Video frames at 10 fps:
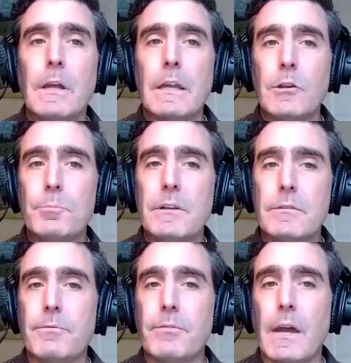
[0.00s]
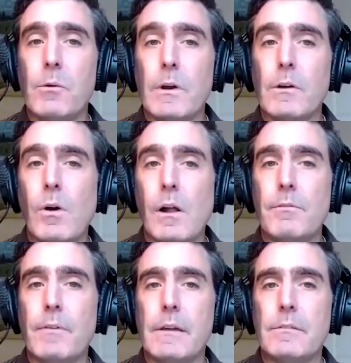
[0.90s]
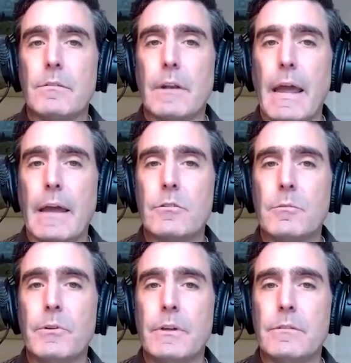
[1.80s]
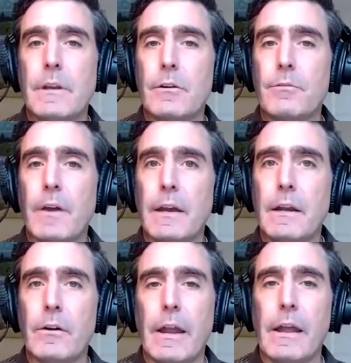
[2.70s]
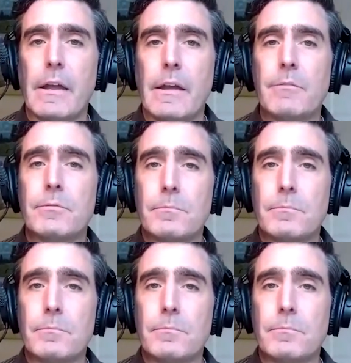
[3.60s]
can you please define what qualifies as an actionable incidental finding, or AIF?